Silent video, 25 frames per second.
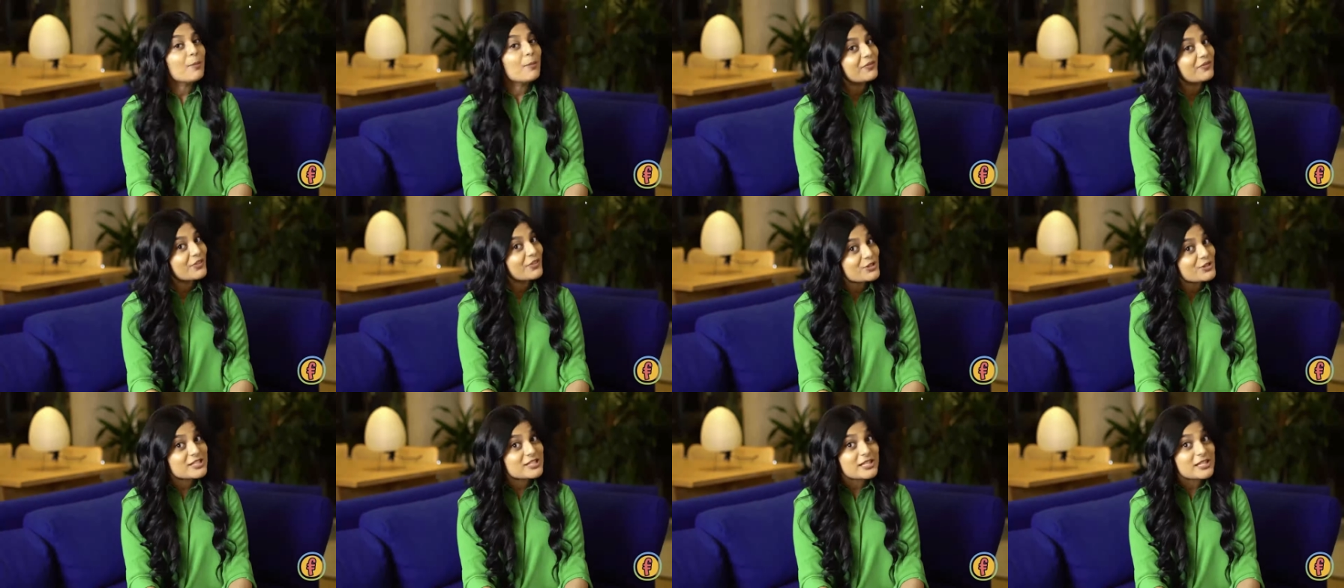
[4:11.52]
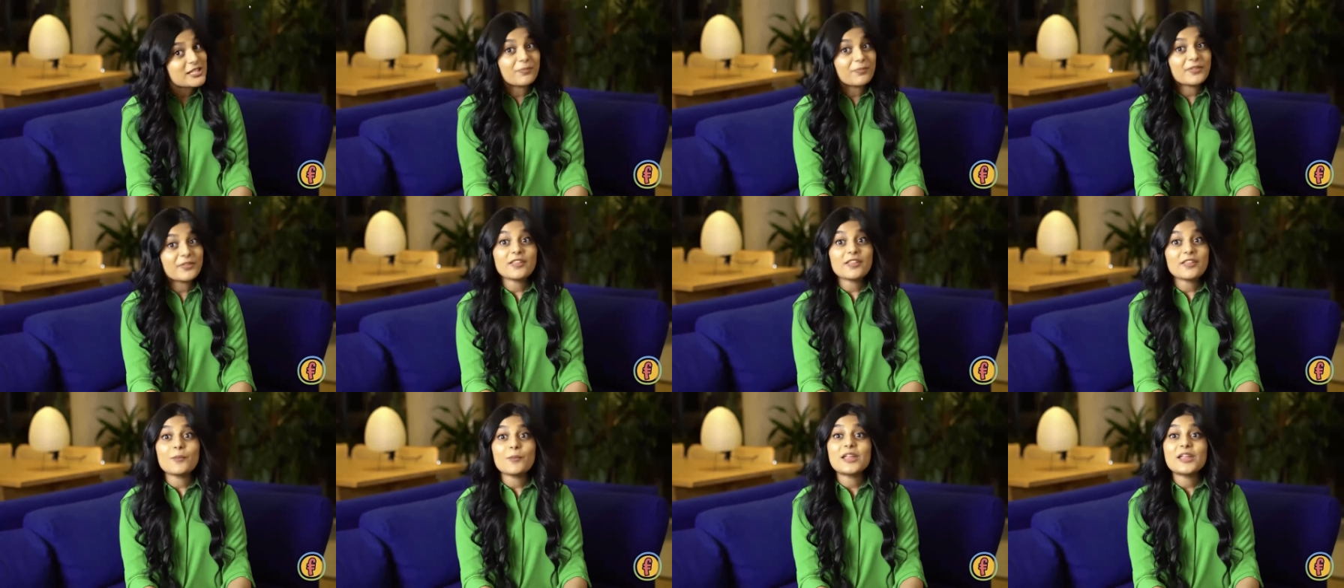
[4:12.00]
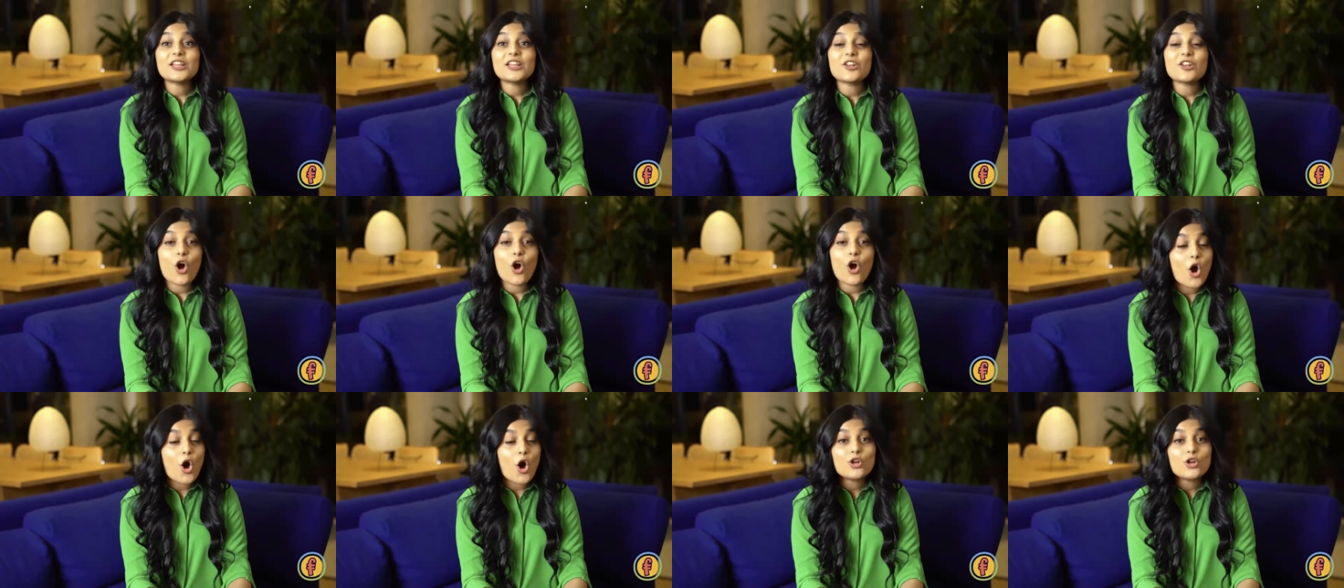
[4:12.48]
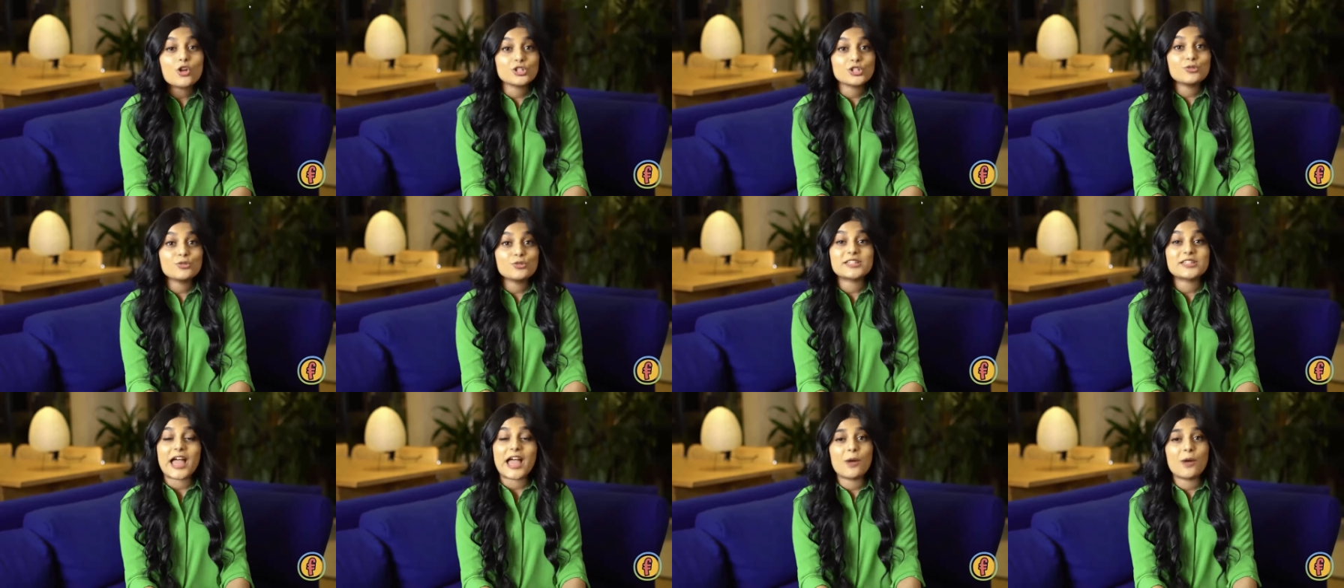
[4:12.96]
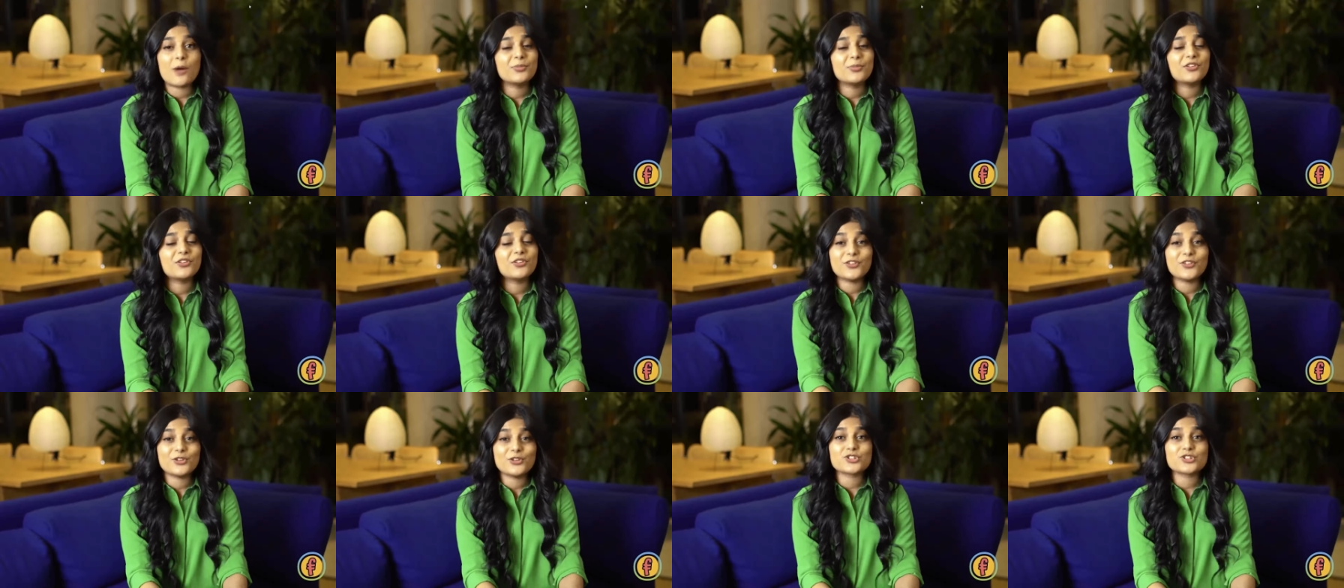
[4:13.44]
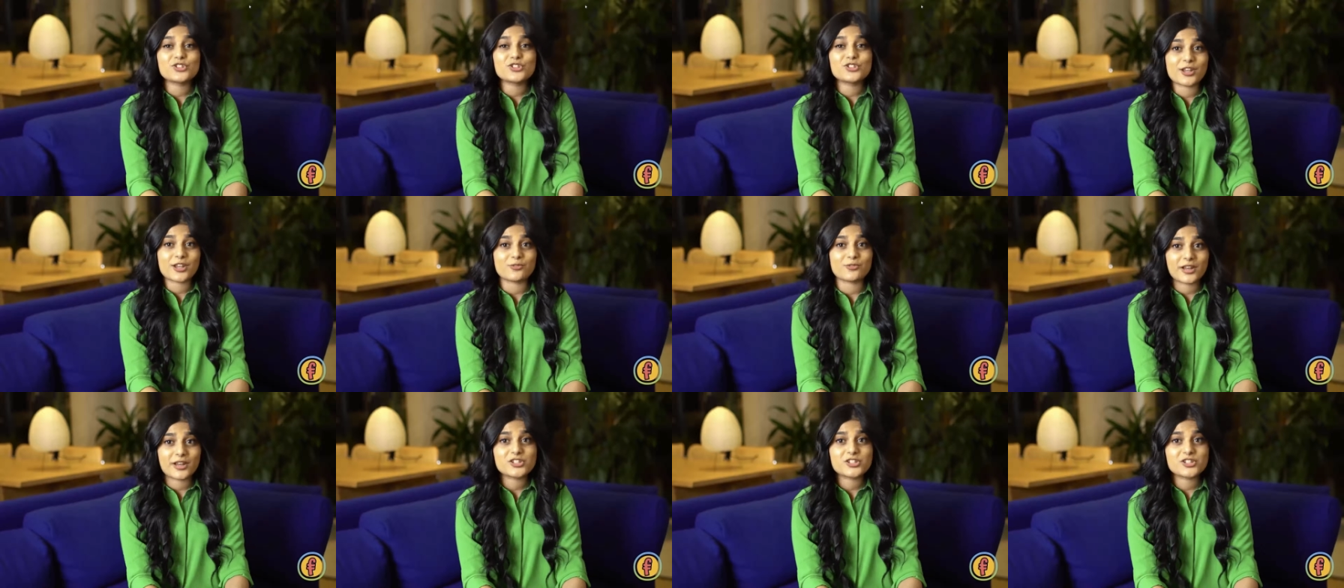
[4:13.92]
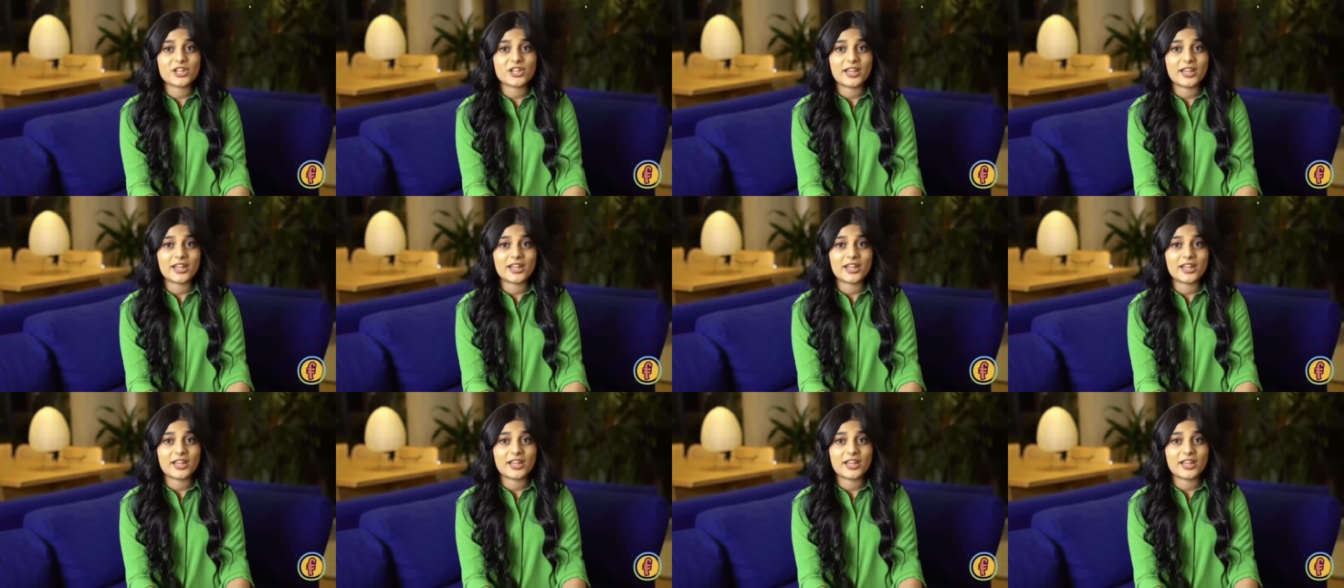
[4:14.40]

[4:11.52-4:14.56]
But there's something that we can all do to help the future generation.